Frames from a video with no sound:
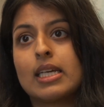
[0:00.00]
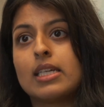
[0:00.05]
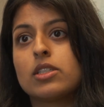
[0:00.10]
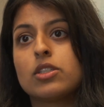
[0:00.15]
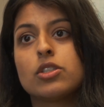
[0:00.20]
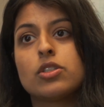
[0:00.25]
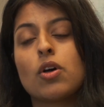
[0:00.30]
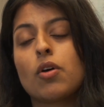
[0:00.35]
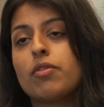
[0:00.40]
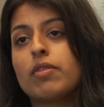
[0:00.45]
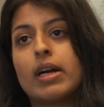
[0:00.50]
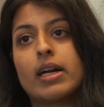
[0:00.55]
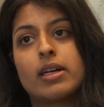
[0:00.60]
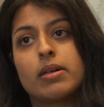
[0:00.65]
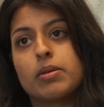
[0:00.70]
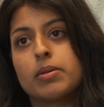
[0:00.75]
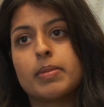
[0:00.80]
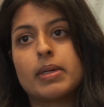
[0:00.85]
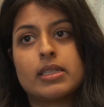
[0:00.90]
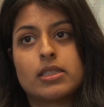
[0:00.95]
It's so
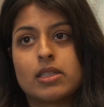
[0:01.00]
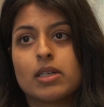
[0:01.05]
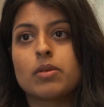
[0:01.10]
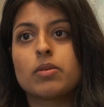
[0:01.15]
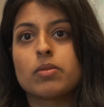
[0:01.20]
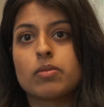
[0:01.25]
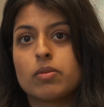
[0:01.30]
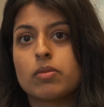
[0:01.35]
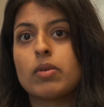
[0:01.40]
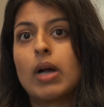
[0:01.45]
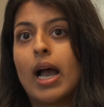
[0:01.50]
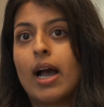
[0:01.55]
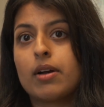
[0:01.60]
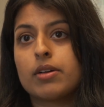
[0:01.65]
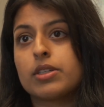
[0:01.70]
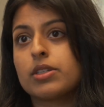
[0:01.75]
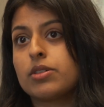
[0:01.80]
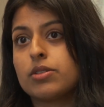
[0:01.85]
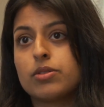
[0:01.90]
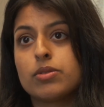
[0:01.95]
variable based on
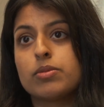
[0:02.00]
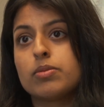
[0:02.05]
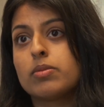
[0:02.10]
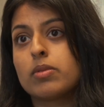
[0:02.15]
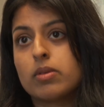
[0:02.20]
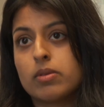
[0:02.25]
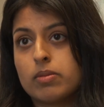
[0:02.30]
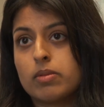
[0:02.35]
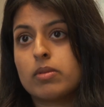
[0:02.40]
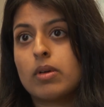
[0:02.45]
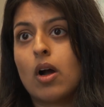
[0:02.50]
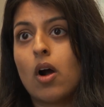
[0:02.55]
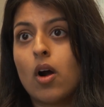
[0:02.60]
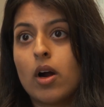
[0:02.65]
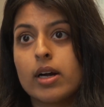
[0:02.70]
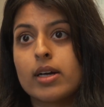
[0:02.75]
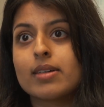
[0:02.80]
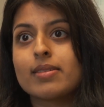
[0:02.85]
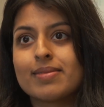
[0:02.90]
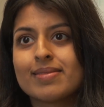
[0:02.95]
how you
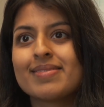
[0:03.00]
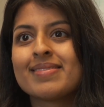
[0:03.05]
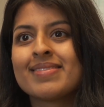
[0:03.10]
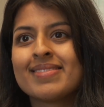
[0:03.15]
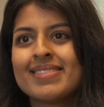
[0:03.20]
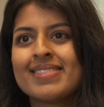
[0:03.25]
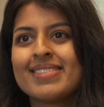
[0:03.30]
are.